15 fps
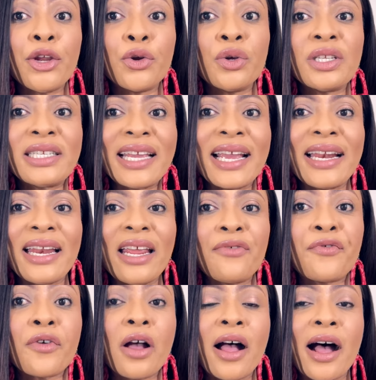you know,
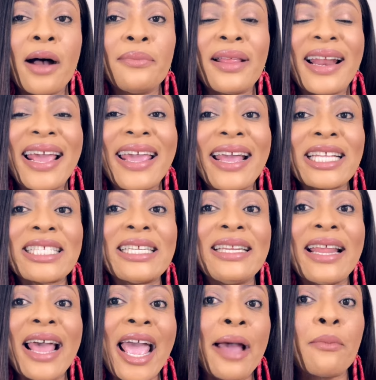DNA that I get in
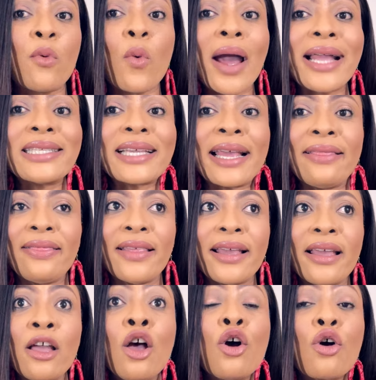the white and
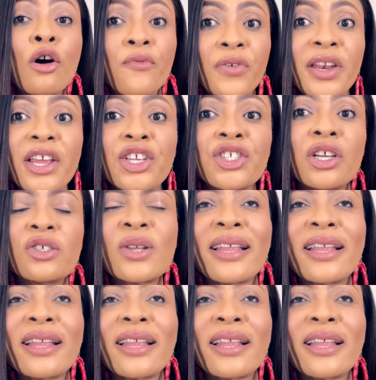the Confidential.